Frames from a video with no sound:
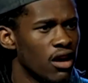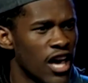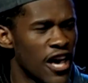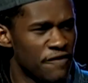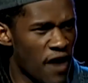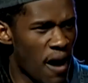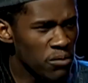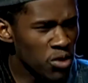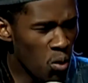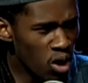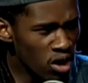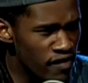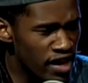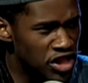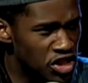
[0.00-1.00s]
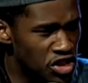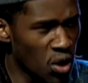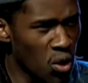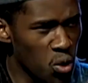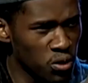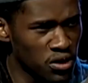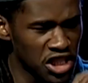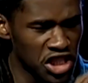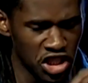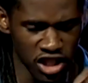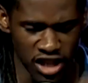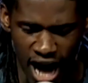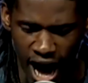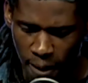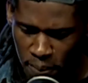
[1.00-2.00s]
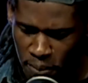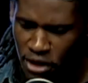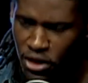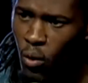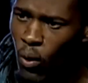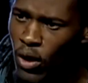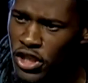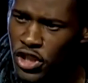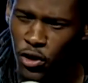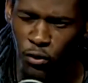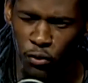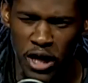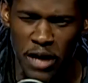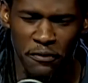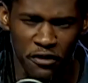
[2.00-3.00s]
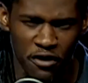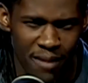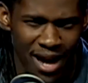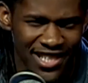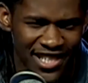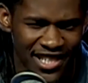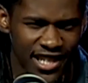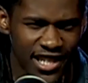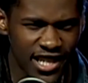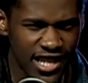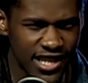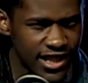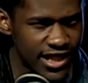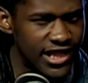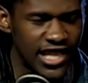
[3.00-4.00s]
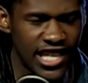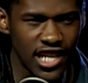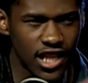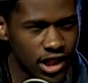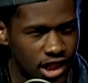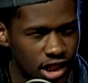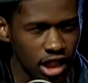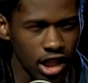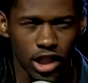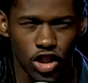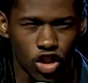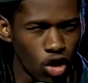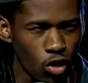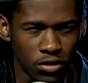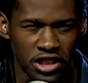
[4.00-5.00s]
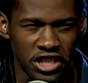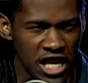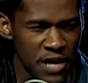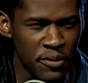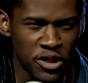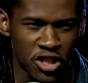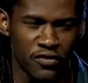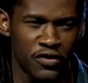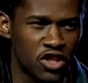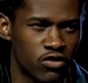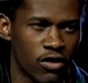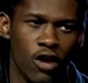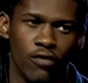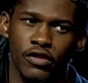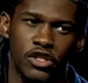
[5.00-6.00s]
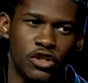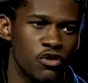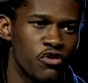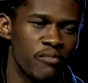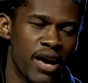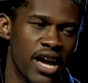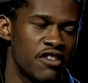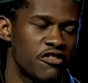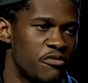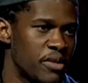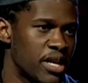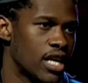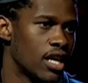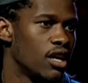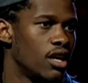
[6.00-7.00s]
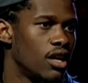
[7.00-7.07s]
If I'm the one that sowed, then shouldn't I be the one to reap? For my sin is indeed a seed sown deep into this ground that you've made of me.